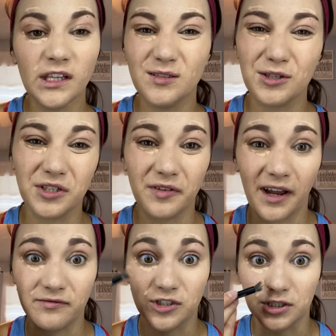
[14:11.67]
especially if
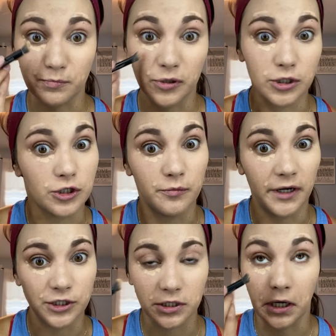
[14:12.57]
I've just put too
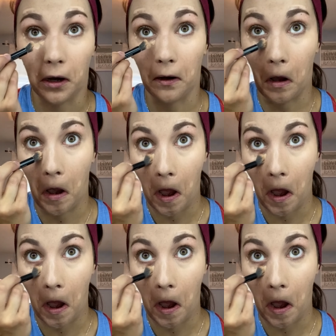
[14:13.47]
much there.